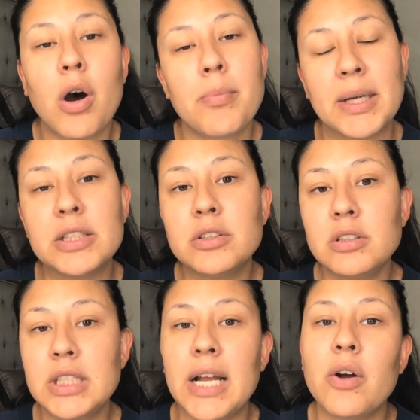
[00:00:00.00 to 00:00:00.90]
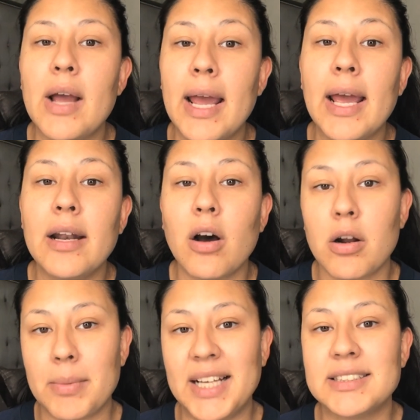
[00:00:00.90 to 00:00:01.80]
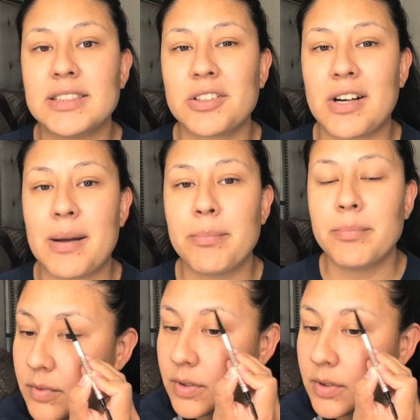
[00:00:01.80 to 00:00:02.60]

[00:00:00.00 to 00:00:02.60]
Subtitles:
on my YouTube channel and on my Instagram.